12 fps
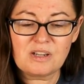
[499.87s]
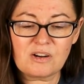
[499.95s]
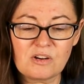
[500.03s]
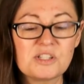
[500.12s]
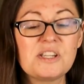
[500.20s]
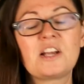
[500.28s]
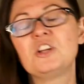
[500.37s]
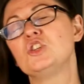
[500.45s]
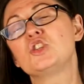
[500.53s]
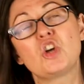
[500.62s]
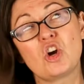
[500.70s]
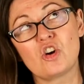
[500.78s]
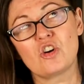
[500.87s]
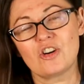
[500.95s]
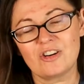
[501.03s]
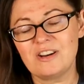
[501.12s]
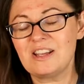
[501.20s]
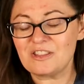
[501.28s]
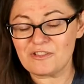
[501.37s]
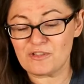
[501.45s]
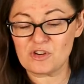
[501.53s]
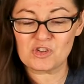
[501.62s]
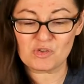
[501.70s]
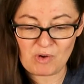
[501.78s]
or a second turn in the
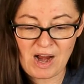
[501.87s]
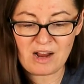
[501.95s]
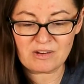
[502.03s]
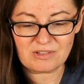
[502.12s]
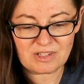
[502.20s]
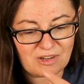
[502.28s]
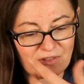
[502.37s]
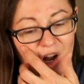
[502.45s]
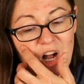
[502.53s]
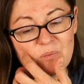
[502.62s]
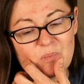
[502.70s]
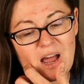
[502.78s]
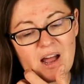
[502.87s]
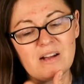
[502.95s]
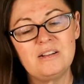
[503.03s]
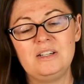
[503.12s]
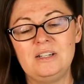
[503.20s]
first round of combat.